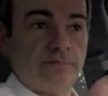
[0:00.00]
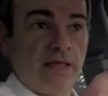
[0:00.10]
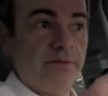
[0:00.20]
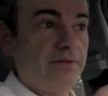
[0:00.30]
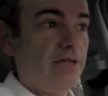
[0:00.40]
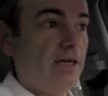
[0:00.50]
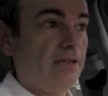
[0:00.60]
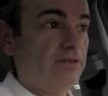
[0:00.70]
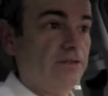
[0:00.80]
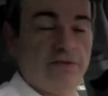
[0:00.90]
I'm
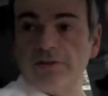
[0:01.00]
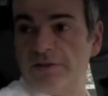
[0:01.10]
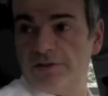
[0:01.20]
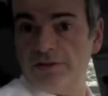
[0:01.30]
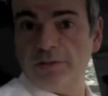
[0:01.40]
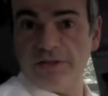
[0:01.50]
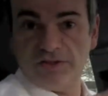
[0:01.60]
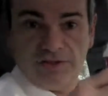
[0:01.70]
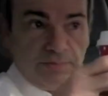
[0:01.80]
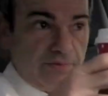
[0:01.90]
entitled to a
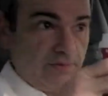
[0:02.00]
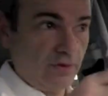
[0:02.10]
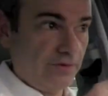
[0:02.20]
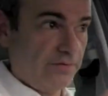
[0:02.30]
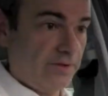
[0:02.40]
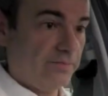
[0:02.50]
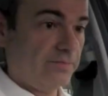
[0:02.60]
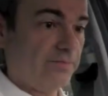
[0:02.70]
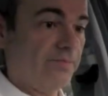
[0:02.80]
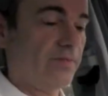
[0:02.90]
sip of coffee
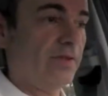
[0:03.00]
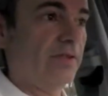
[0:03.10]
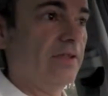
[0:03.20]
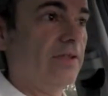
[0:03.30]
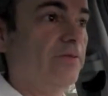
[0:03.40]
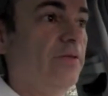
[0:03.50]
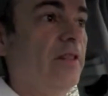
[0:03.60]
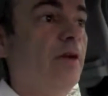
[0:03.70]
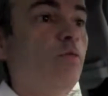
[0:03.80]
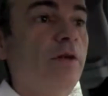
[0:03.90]
for
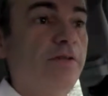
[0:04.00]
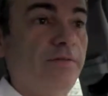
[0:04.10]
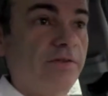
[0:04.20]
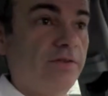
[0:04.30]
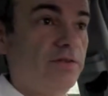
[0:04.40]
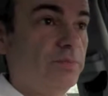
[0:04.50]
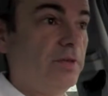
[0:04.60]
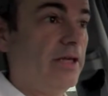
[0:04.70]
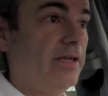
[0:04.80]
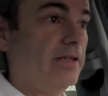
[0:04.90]
that wonderful
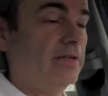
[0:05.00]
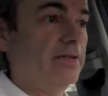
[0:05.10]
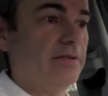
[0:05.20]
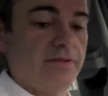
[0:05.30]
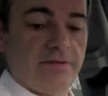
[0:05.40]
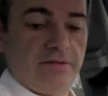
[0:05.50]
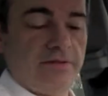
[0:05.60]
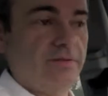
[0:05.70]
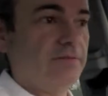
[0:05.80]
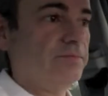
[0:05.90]
display
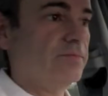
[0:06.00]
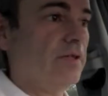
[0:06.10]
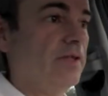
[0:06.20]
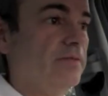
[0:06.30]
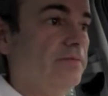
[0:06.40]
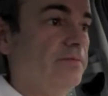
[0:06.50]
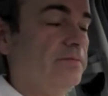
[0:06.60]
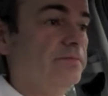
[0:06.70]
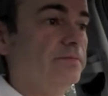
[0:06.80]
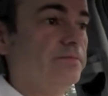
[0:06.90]
of
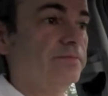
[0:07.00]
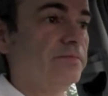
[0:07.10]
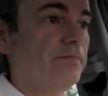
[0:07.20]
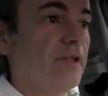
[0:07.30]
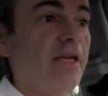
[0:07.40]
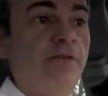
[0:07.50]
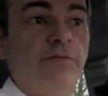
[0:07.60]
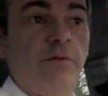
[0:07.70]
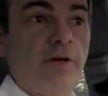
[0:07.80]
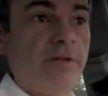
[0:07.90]

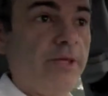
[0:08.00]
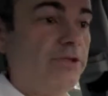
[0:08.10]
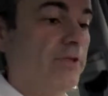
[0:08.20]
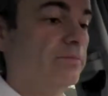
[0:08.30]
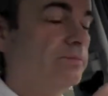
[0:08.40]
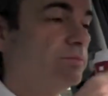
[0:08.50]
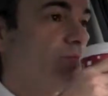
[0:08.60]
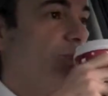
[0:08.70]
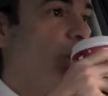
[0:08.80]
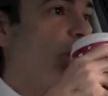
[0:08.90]
84 on the metronome.
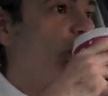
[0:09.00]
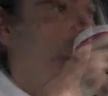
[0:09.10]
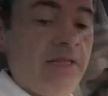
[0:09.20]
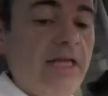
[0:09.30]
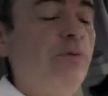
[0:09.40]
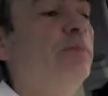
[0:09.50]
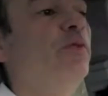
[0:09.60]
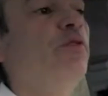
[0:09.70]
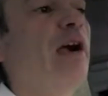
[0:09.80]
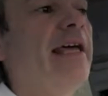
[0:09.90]
Then we
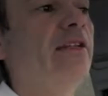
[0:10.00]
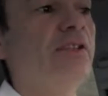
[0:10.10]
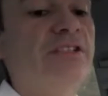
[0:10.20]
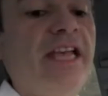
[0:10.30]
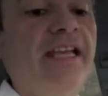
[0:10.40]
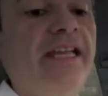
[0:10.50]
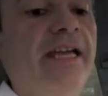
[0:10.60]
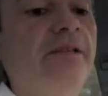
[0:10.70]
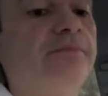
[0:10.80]
move right along to 88.